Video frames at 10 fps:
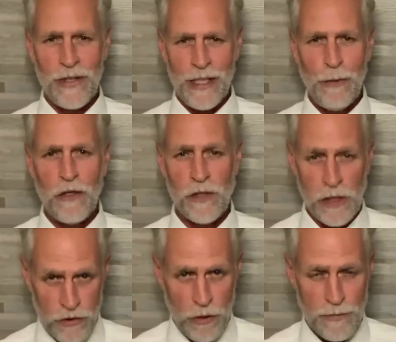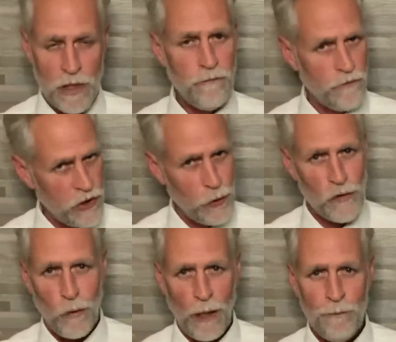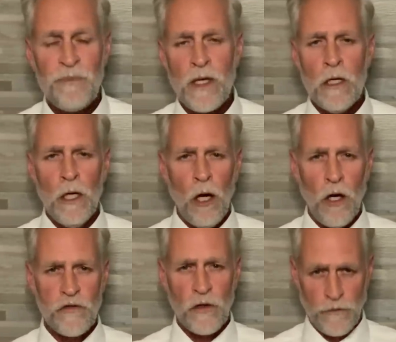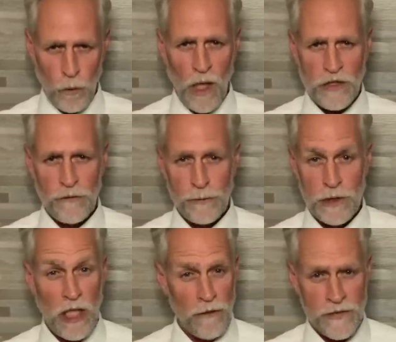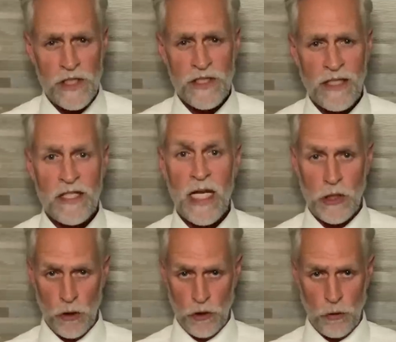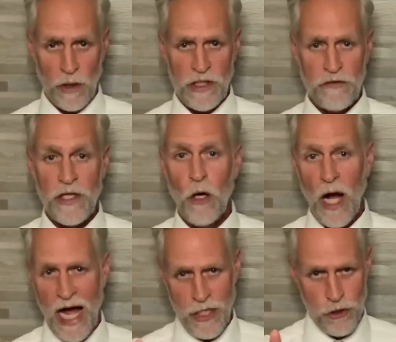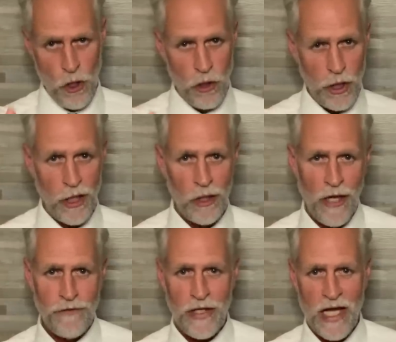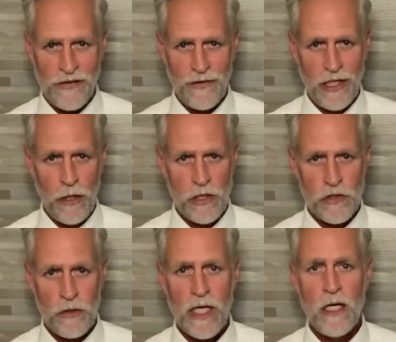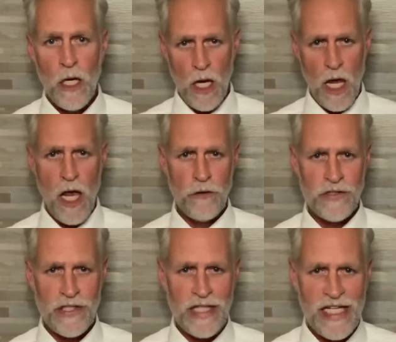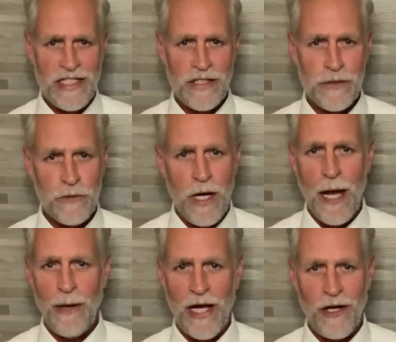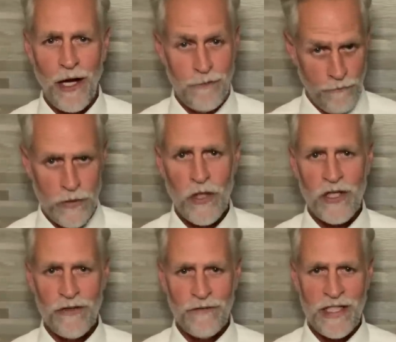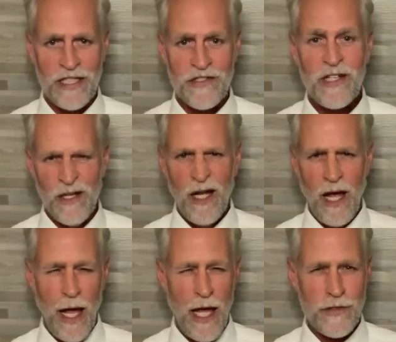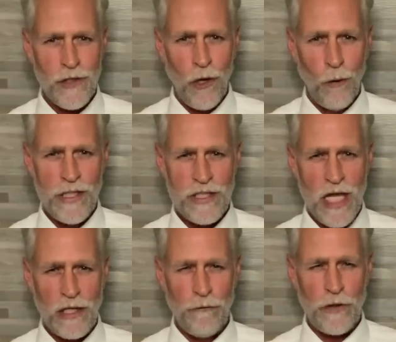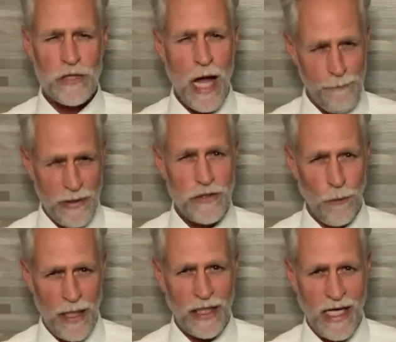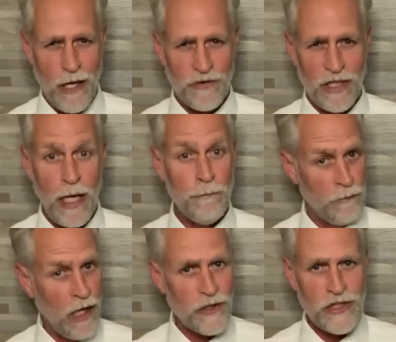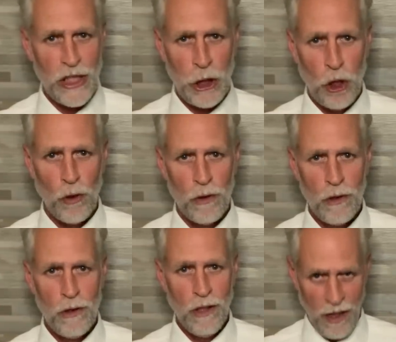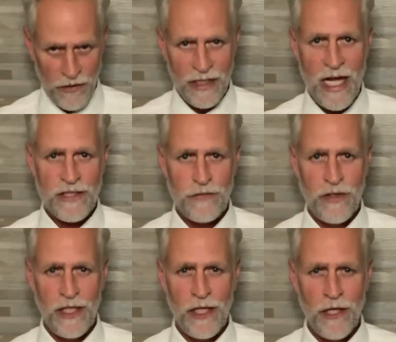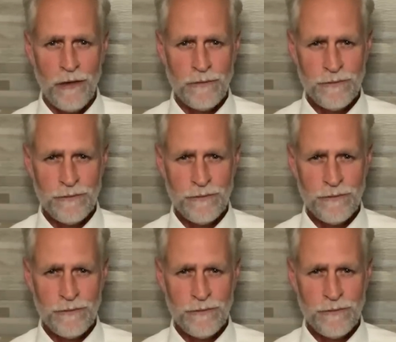Email in the description for you as well. Also, if you're watching from your television set today and you enjoyed this video, I know you're going to love the next video on your screen, and there's an easy subscribe icon for your convenience. As always, thank you for your time. Please go make it count today, and I'll see you on the next video.